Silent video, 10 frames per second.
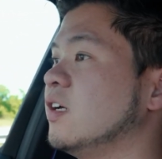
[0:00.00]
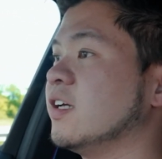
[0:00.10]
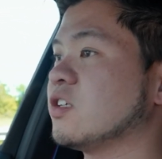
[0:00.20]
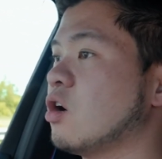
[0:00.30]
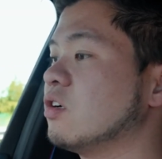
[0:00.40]

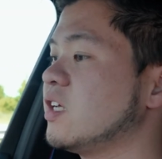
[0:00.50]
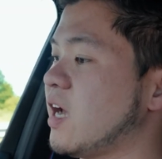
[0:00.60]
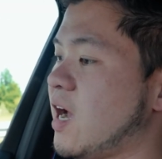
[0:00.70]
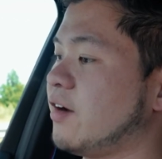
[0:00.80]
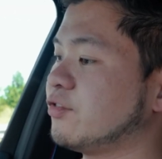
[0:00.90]
It's only
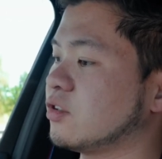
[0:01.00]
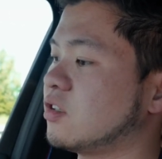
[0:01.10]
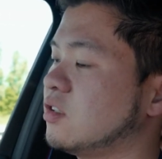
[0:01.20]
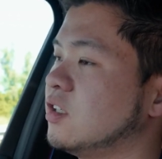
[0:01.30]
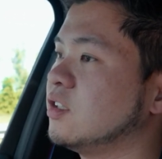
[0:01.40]

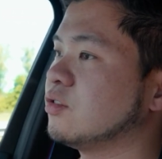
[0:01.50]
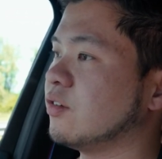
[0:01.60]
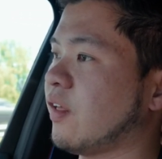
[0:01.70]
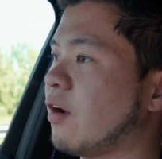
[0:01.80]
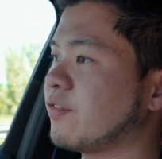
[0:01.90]
after
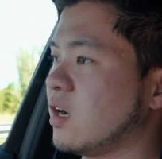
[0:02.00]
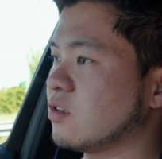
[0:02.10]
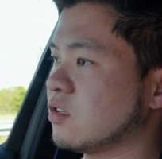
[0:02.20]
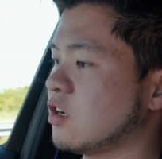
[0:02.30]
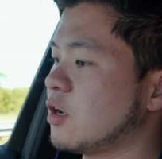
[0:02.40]

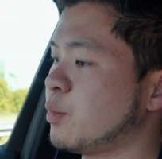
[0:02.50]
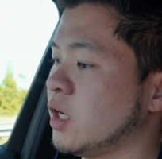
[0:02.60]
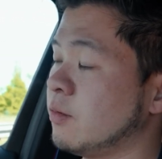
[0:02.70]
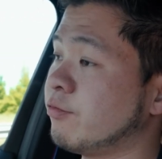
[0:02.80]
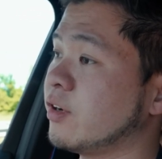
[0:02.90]
2,500
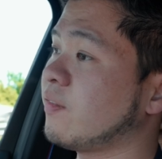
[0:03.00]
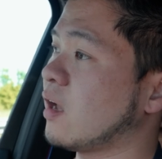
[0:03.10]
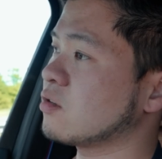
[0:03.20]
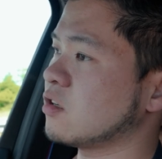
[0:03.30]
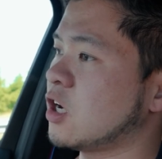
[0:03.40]
RPM,
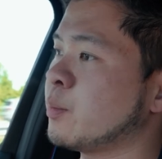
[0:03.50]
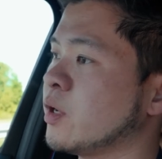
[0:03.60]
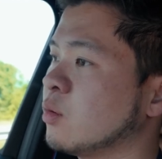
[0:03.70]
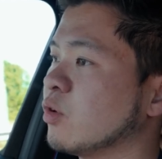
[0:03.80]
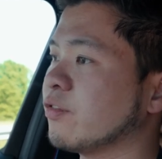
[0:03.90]
3,000
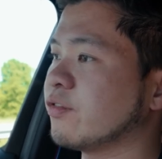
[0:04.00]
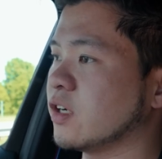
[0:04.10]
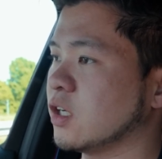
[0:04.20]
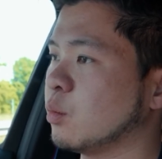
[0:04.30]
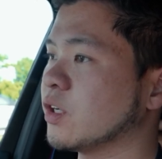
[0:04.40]
RPM with
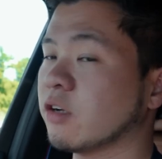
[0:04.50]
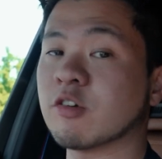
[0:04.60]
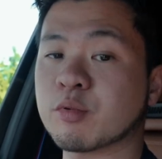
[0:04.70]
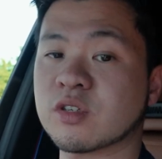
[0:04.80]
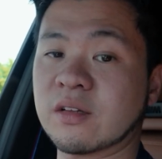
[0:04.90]

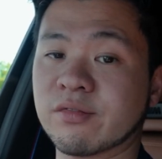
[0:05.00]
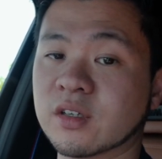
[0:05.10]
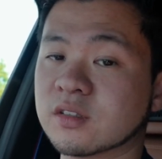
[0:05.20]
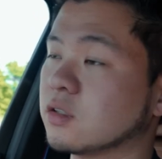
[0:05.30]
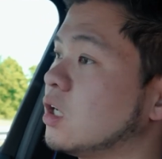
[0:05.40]
100%
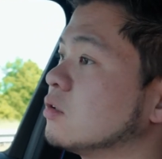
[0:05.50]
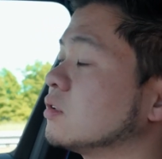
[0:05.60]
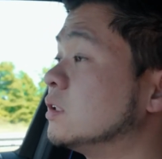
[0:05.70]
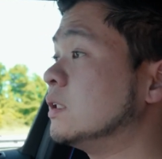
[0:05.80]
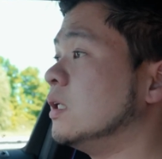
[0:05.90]
throttle load
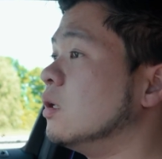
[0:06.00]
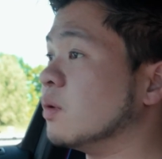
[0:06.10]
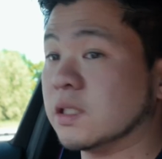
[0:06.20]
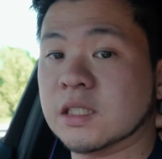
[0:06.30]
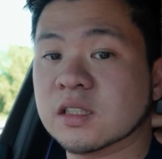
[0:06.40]

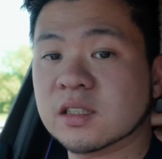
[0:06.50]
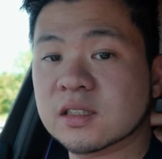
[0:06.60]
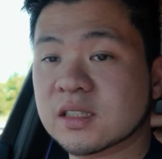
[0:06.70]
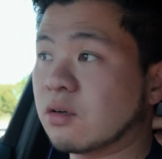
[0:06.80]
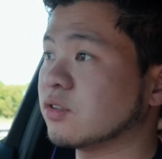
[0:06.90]
when the
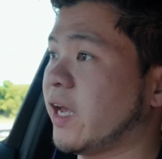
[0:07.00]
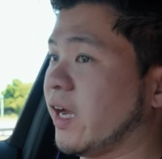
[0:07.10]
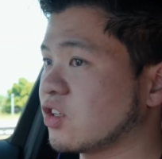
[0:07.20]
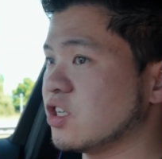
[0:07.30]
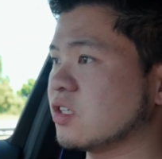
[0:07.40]
sound
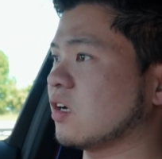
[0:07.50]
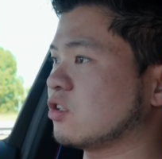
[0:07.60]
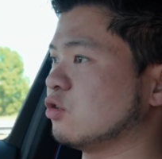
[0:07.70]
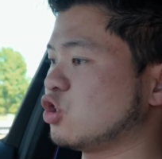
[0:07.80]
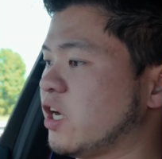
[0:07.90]
actually starts
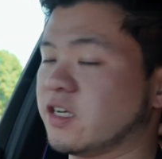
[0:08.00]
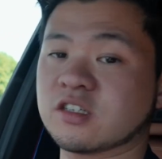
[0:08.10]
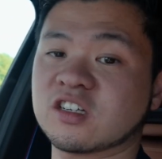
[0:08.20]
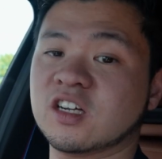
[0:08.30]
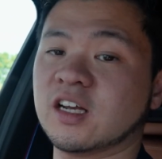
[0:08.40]
to change.